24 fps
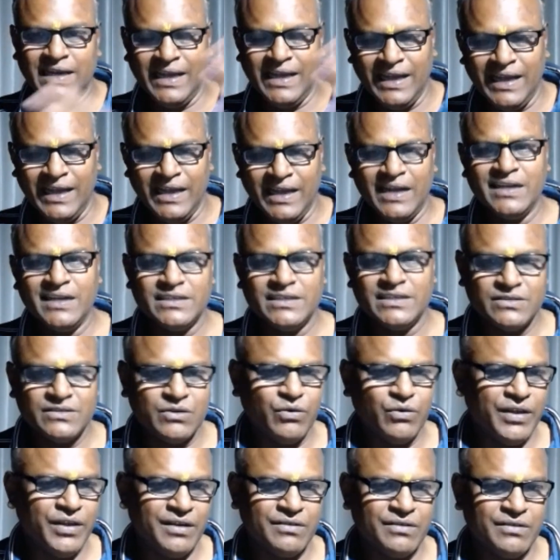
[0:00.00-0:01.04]
hell is
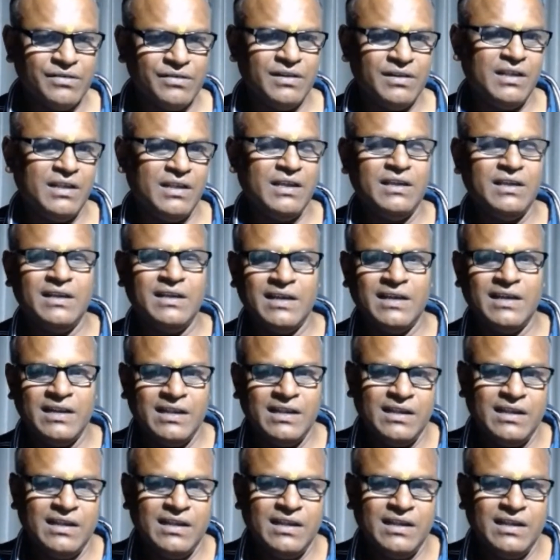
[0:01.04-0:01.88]
going on here.